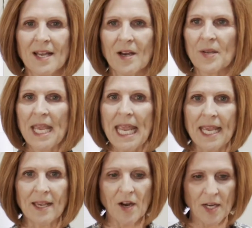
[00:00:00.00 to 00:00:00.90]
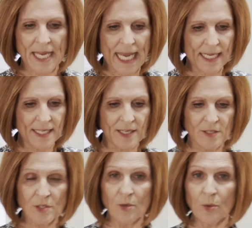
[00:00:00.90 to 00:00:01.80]
Okay, our candy
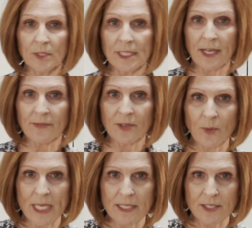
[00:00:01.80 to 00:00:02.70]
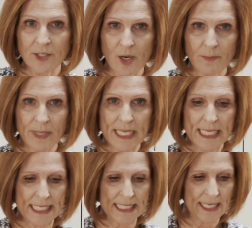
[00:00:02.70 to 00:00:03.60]
has cooled enough that we can start
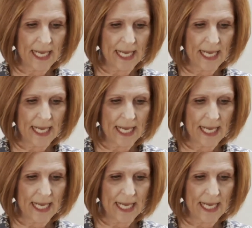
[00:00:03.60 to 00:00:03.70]
beating it.